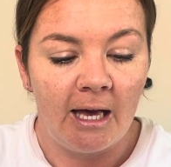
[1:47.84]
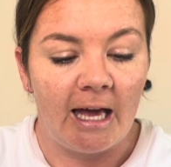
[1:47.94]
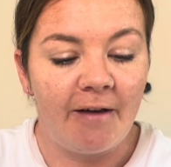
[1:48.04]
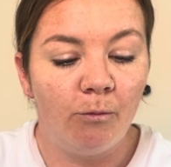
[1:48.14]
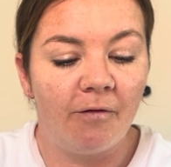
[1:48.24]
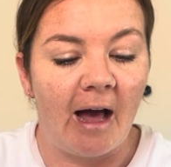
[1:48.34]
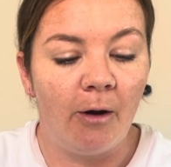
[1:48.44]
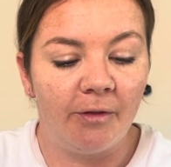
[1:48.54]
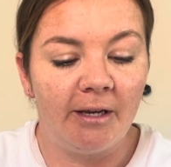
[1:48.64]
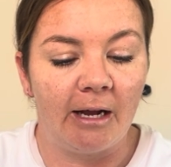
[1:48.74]
even
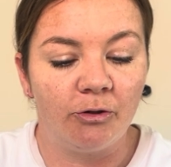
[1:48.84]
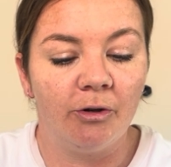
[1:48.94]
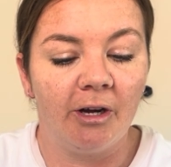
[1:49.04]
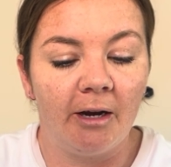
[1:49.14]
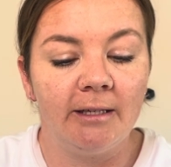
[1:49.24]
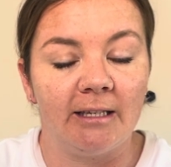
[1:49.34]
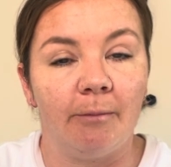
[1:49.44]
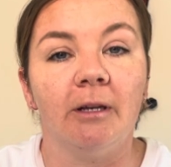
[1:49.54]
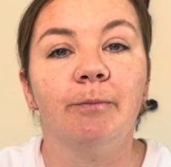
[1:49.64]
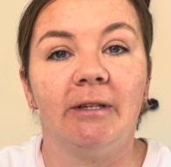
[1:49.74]
without the natural occurring
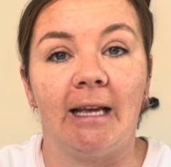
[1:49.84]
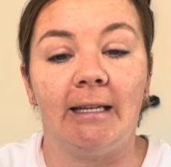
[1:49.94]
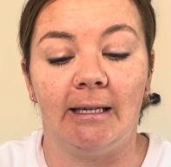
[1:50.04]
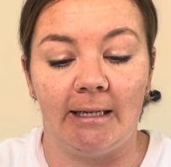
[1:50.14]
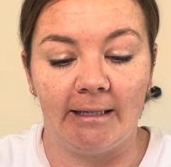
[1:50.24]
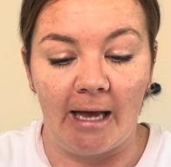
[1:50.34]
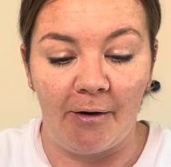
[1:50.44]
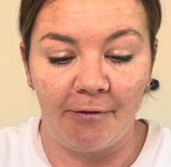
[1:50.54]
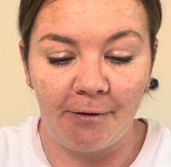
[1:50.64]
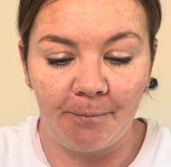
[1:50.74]
stimulus presenting
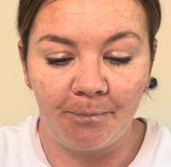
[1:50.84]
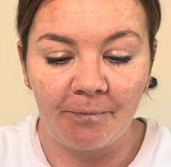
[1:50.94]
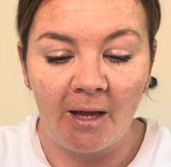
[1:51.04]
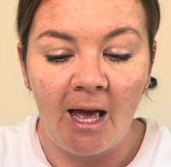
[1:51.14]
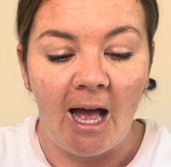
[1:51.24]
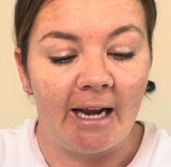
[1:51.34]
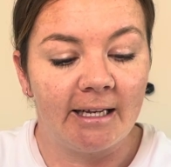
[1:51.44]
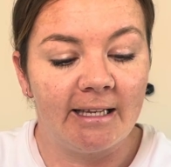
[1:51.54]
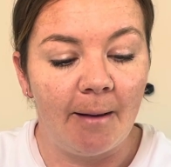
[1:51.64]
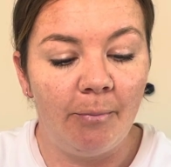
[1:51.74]
itself. An
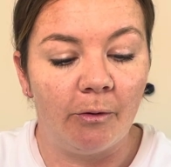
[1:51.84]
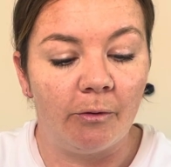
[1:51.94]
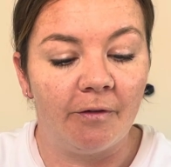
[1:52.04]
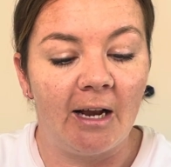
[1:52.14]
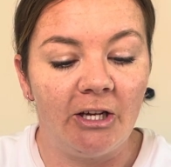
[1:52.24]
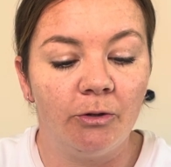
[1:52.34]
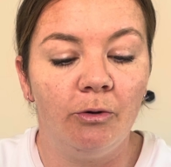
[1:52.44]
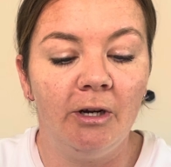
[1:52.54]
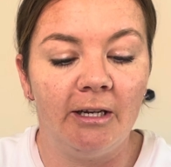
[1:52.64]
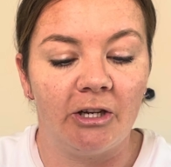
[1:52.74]
example of classical
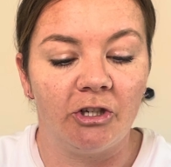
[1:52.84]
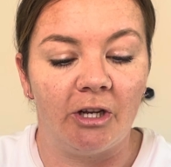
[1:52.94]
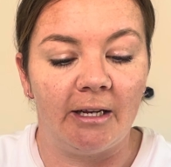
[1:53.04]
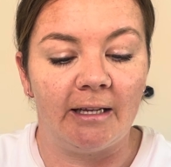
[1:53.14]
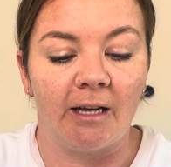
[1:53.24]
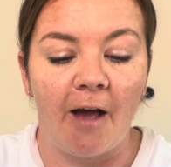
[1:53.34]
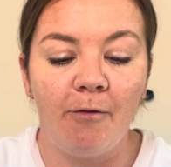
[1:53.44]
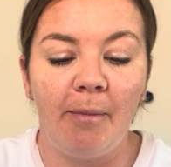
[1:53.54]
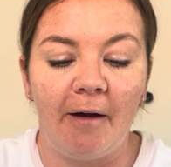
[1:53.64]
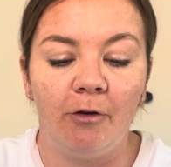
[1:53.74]
conditioning is Ivan
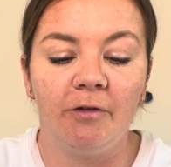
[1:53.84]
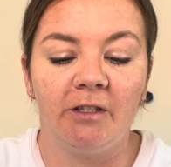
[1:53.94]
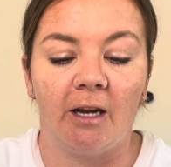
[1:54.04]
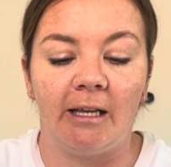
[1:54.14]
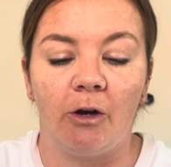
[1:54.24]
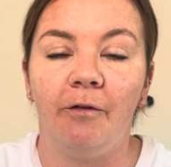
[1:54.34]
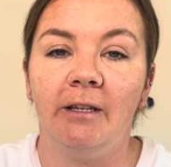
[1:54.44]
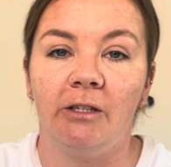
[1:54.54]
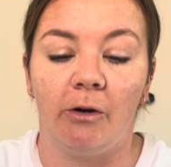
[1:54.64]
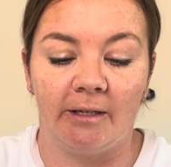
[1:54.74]
Pavlov's study of his
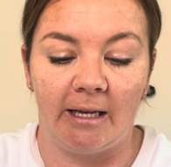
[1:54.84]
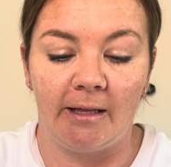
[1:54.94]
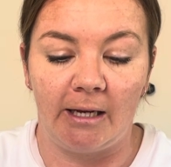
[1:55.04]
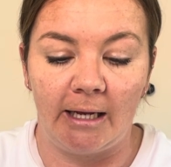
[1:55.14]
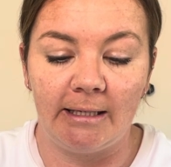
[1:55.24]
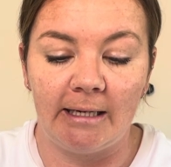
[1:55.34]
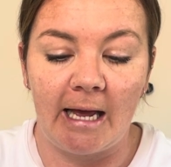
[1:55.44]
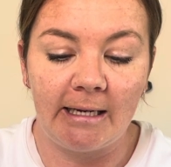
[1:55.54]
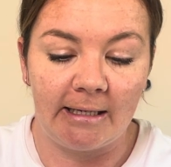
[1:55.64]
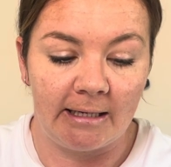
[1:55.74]
dogs in the
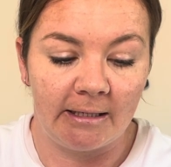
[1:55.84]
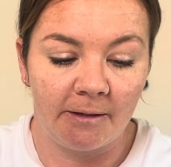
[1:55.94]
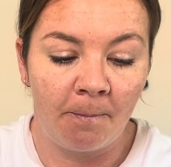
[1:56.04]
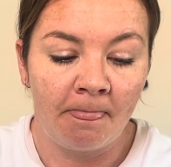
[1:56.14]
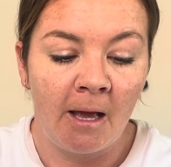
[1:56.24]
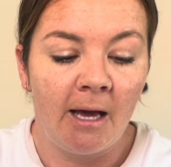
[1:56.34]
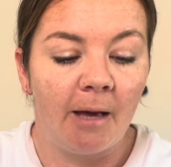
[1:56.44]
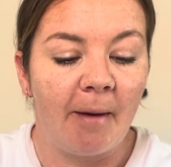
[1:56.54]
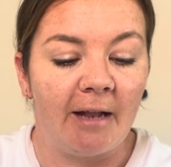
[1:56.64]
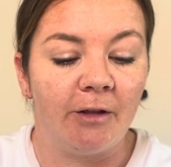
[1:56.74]
1980s. He
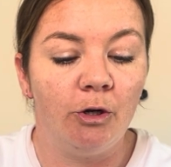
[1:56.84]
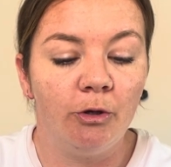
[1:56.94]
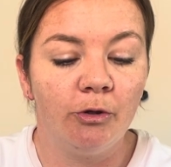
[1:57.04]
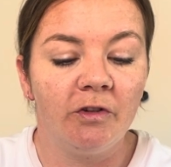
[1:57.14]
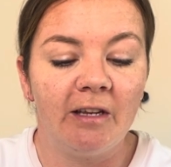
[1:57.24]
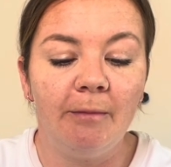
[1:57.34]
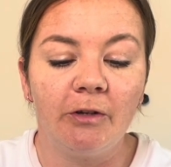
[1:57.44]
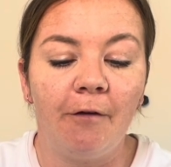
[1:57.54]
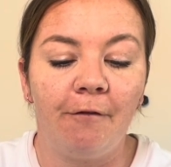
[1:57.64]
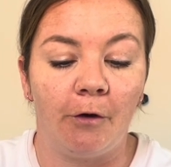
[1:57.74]
paired the neutral stimulus
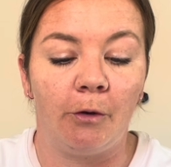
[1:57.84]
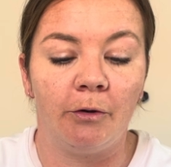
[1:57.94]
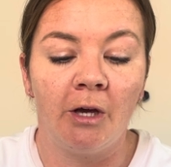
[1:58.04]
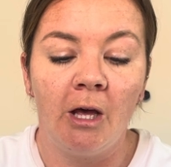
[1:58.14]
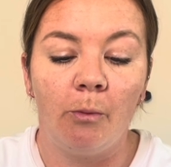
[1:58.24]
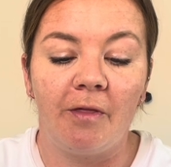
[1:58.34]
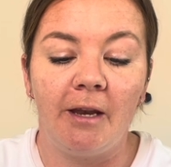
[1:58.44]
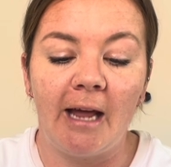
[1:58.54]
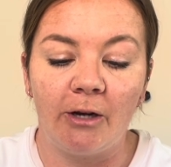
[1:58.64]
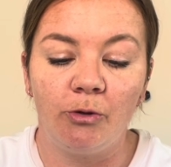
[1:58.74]
of food with the
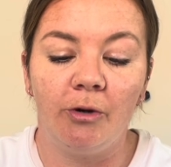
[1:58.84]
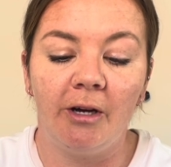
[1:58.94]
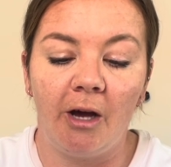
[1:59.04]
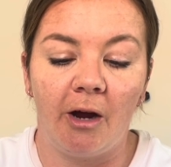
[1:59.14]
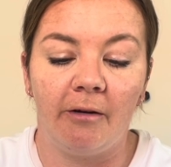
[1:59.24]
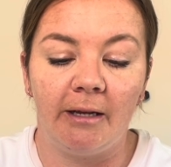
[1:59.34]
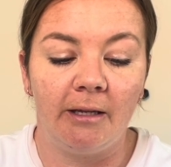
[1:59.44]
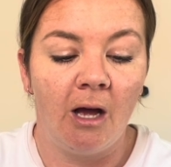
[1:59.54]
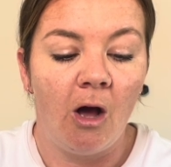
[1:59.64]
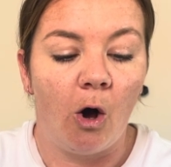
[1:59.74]
natural occurring
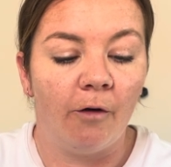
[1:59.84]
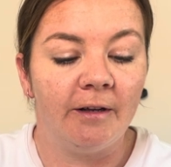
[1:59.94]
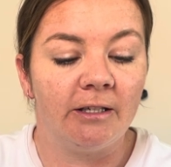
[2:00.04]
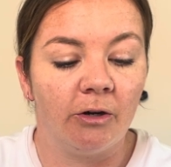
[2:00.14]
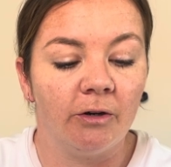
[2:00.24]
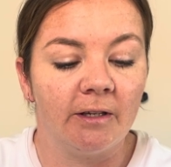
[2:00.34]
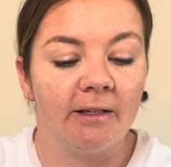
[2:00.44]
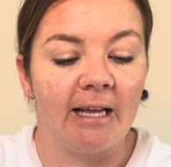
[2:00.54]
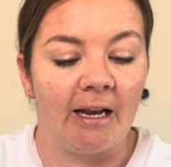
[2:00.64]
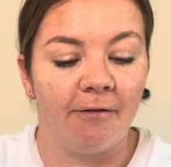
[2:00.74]
of his dogs
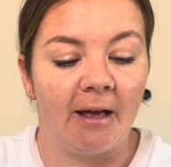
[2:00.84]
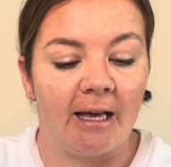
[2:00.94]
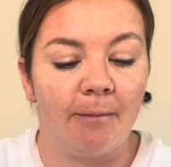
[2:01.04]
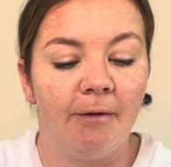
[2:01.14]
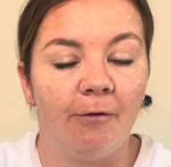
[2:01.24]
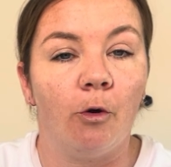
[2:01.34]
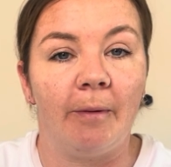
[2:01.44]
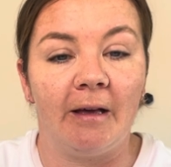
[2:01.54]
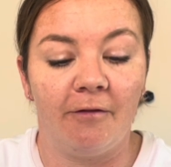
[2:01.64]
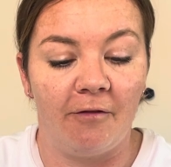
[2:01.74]
salivating before
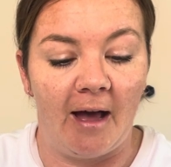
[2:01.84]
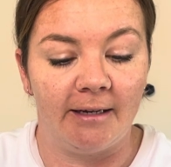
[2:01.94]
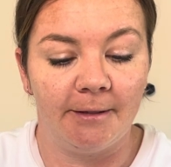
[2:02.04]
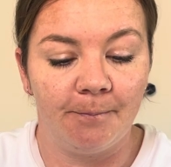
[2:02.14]
being fed.